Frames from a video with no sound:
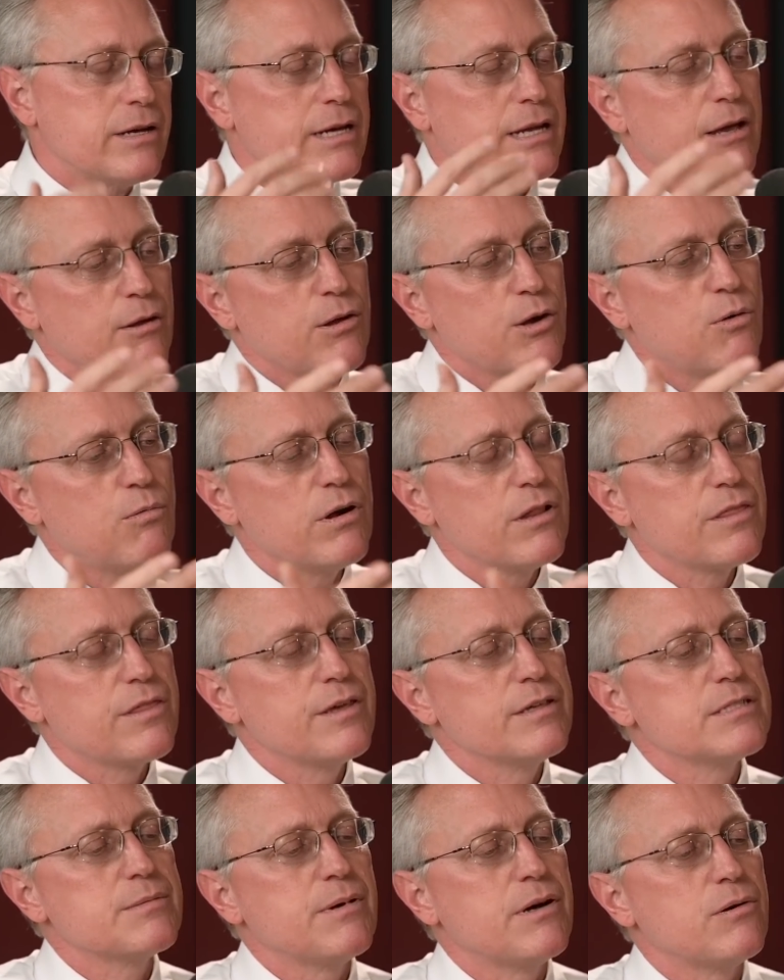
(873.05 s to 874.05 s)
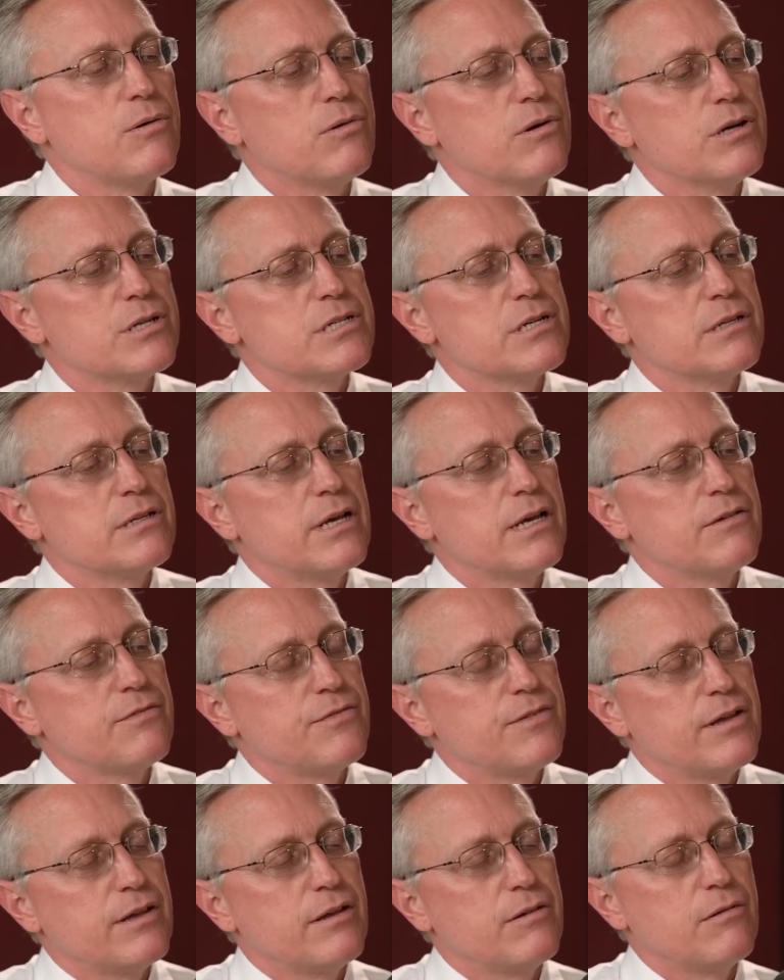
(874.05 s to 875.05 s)
And you know, one of the things about origin of
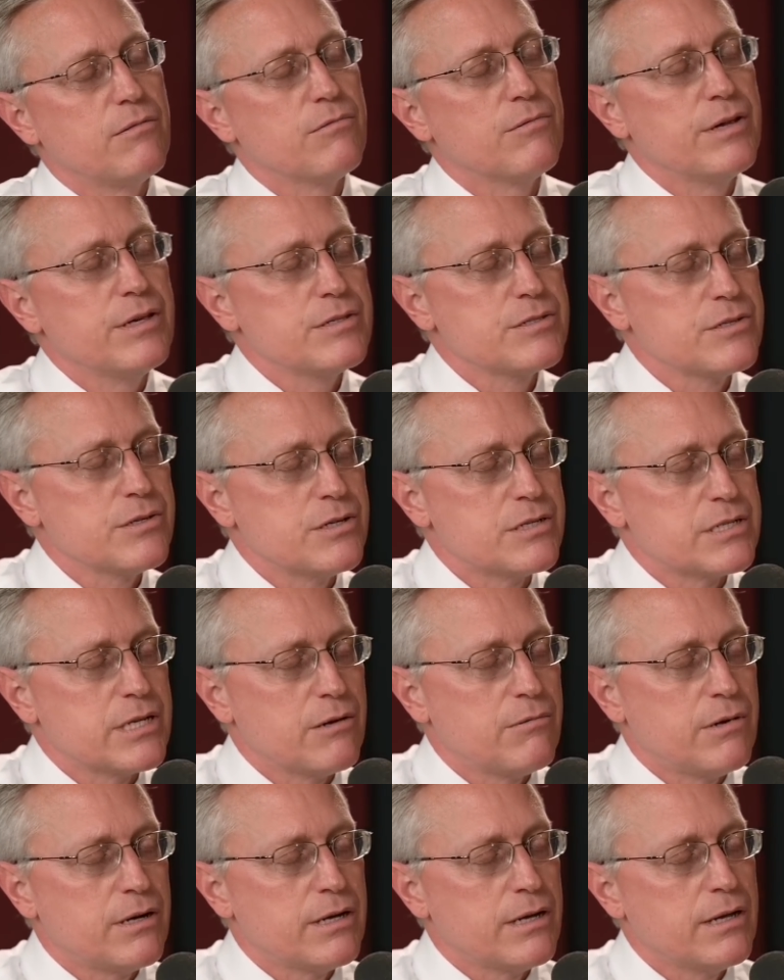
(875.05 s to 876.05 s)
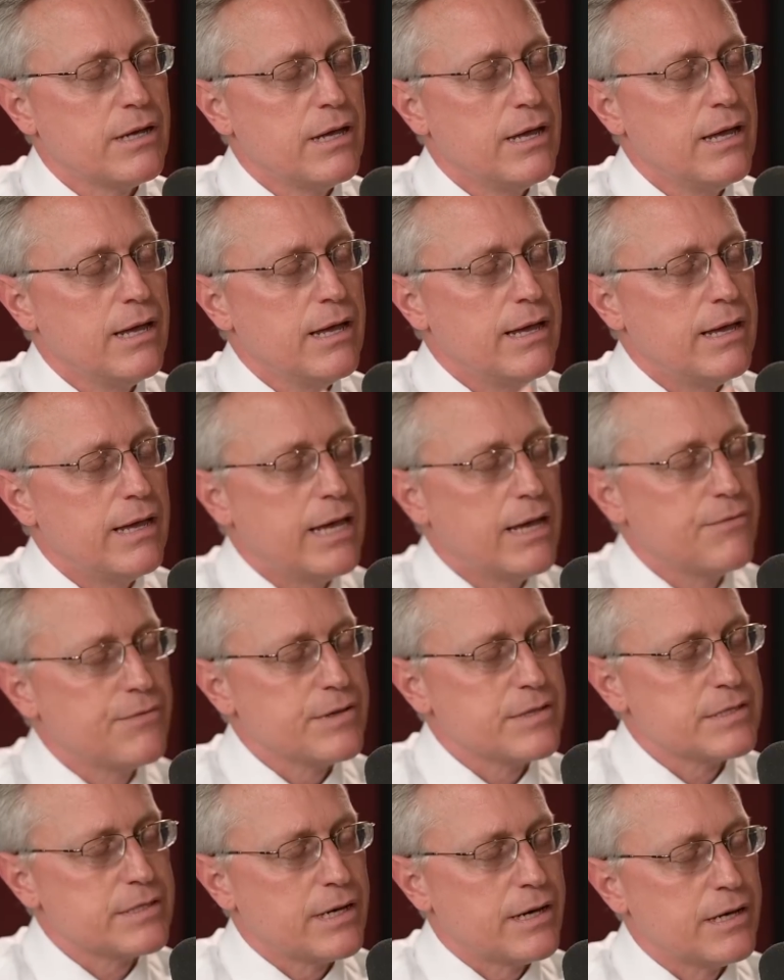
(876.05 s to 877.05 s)
life research I want to
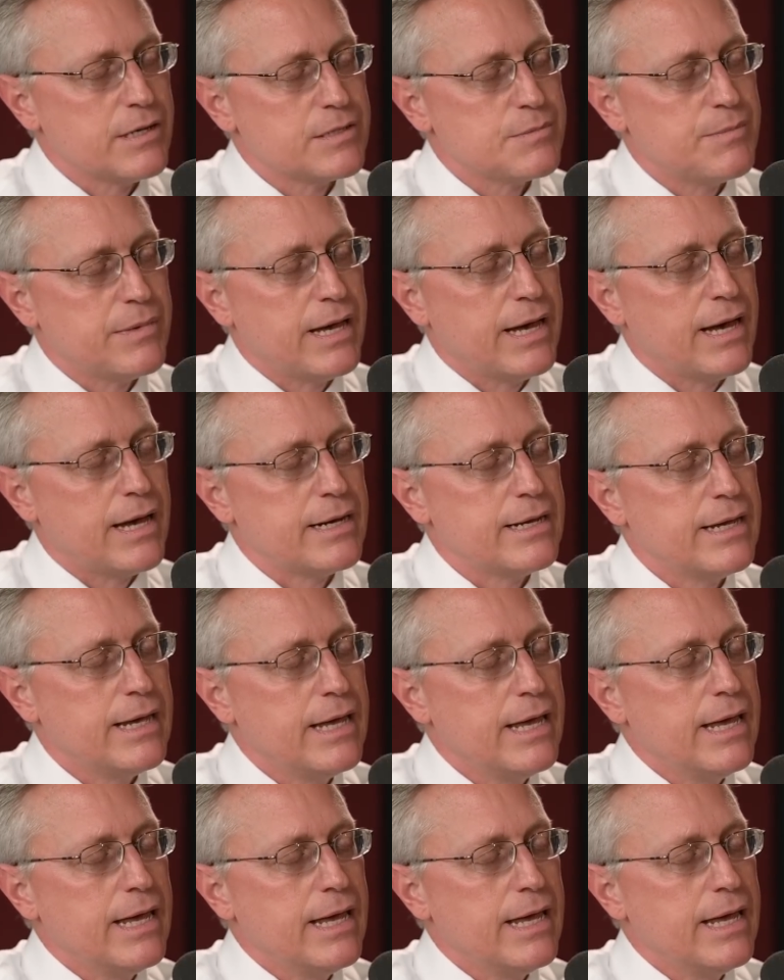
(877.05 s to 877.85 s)
emphasize, Matt,